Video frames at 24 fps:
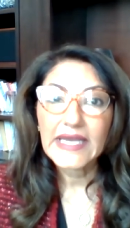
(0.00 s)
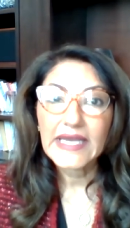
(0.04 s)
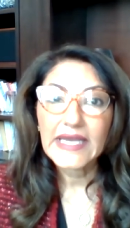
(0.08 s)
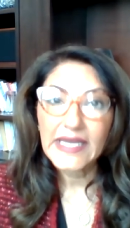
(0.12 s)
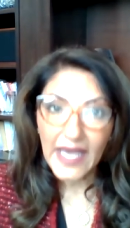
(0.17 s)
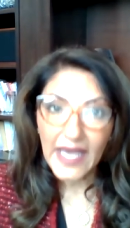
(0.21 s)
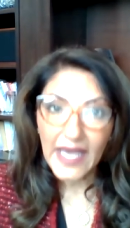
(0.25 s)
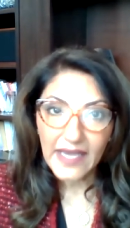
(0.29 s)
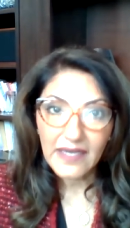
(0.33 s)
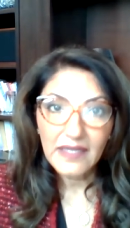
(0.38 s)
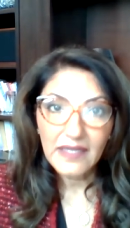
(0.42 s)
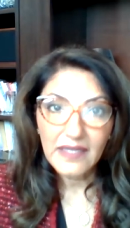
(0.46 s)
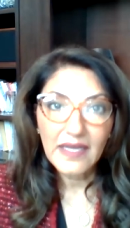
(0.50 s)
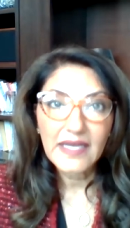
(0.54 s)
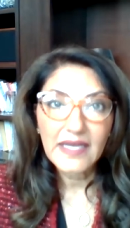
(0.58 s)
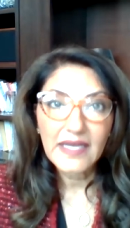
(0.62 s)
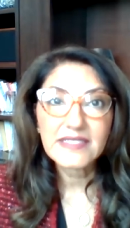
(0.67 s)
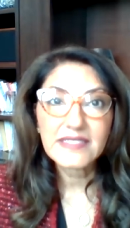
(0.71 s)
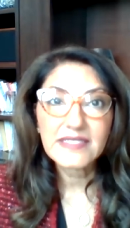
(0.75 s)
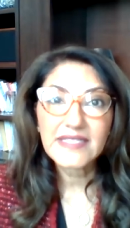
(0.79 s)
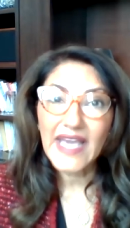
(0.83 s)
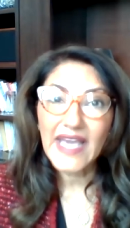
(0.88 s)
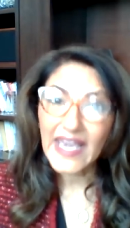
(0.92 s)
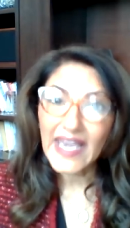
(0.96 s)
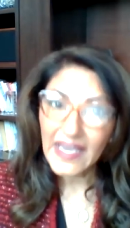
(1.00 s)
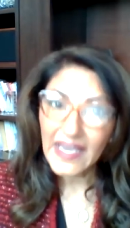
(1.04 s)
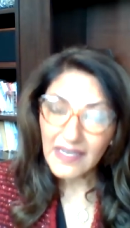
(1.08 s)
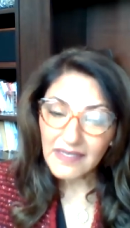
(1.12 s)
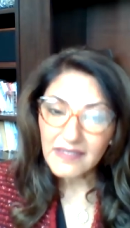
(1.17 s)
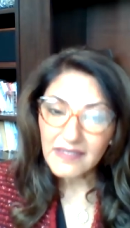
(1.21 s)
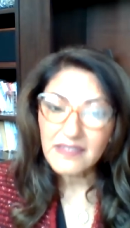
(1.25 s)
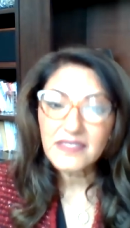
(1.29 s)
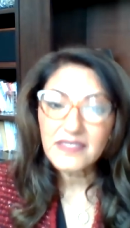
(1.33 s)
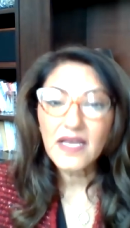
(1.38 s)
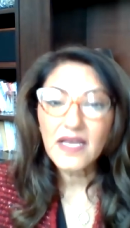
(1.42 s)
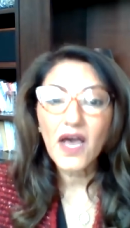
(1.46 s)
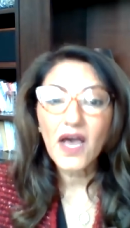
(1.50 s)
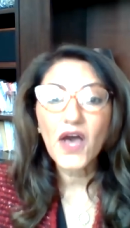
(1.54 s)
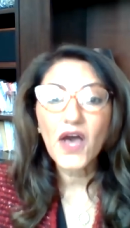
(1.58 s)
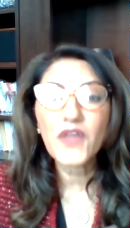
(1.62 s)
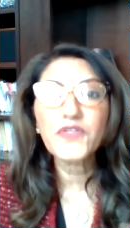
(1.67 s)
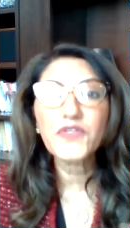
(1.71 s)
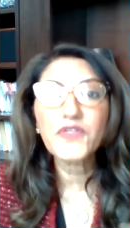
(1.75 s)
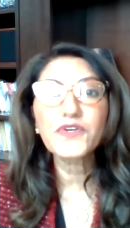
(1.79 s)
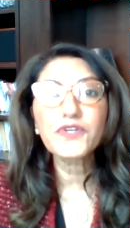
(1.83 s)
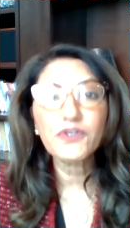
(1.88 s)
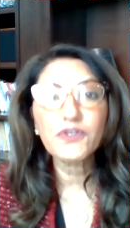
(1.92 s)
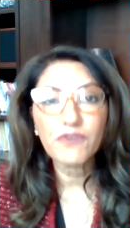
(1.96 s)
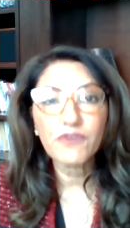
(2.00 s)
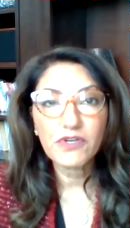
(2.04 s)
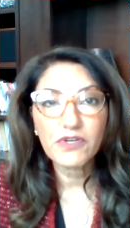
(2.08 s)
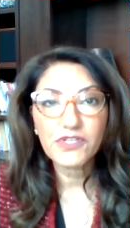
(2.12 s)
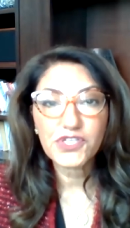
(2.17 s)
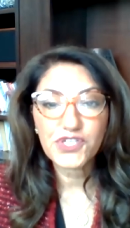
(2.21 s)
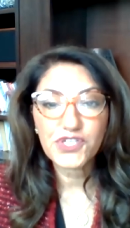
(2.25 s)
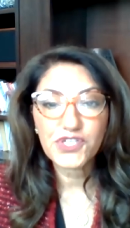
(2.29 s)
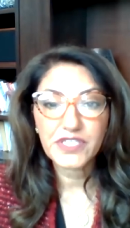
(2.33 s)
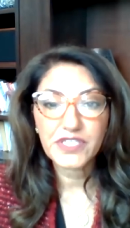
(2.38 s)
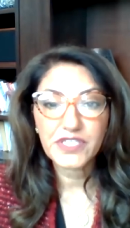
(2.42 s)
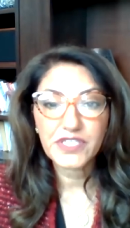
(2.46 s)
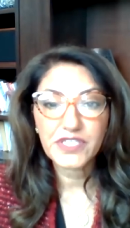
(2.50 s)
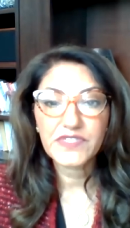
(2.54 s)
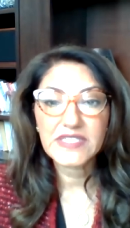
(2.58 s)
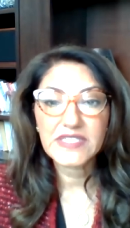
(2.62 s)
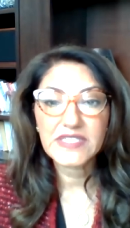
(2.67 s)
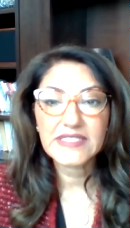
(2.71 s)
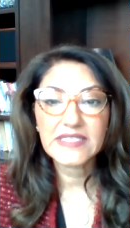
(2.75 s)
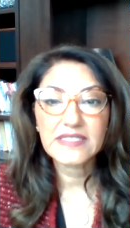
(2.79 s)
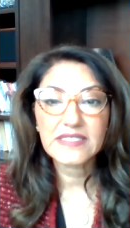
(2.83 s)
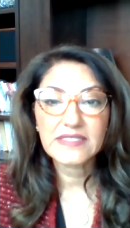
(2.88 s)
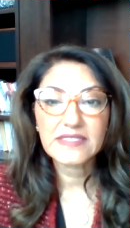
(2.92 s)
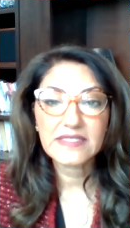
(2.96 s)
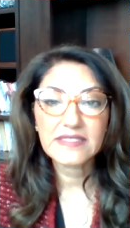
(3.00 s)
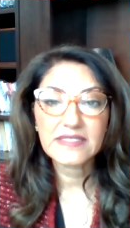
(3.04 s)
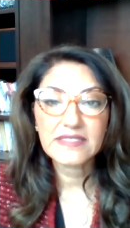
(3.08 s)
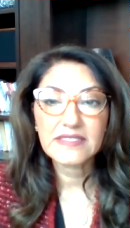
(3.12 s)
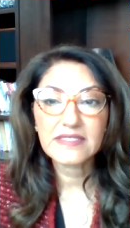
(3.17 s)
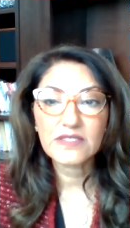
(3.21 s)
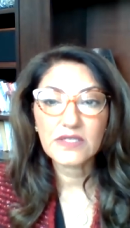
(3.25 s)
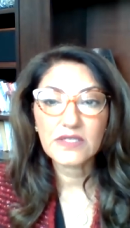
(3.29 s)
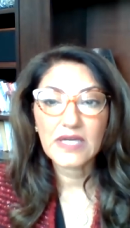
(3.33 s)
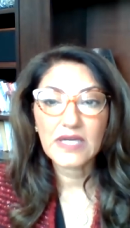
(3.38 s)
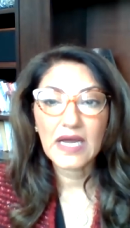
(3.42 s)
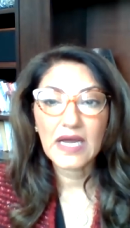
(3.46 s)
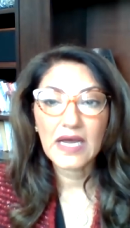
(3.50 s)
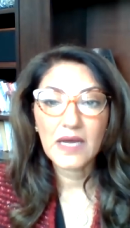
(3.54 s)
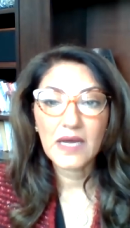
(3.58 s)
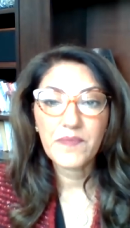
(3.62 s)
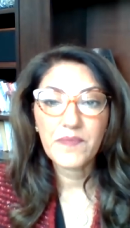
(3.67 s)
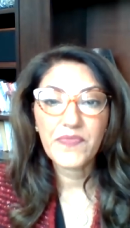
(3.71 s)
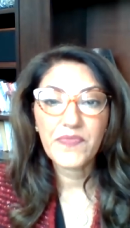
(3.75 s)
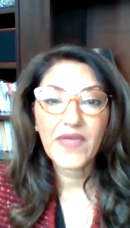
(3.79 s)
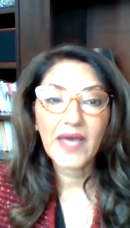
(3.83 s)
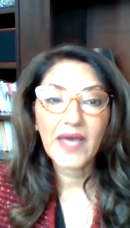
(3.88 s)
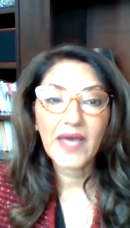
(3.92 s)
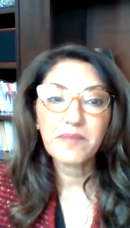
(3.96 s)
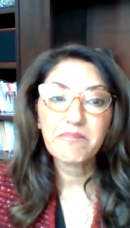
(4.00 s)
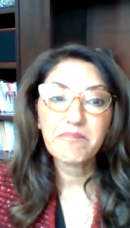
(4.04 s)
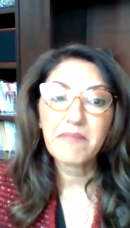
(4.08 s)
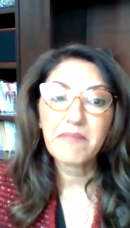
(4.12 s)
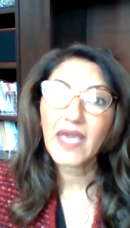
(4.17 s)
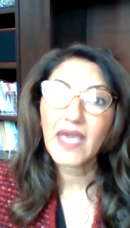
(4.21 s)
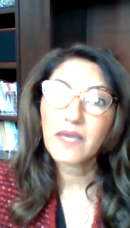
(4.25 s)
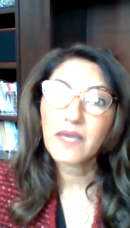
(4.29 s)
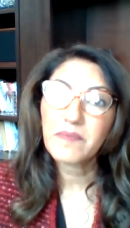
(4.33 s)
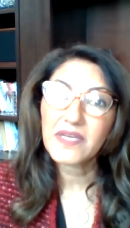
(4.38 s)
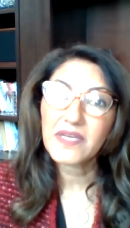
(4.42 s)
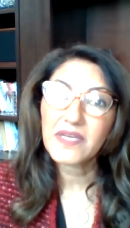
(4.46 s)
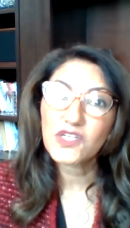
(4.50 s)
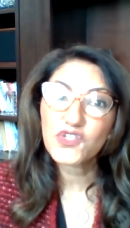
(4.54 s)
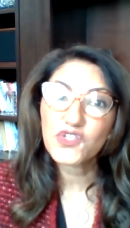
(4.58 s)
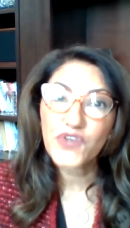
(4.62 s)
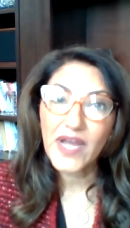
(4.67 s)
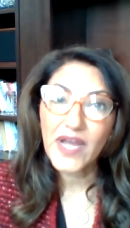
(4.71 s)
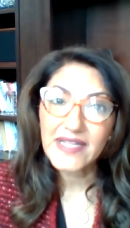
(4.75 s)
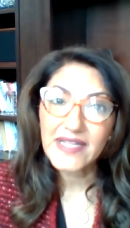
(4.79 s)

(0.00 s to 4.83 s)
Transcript: in ALS and other neurodegenerative diseases um, that may be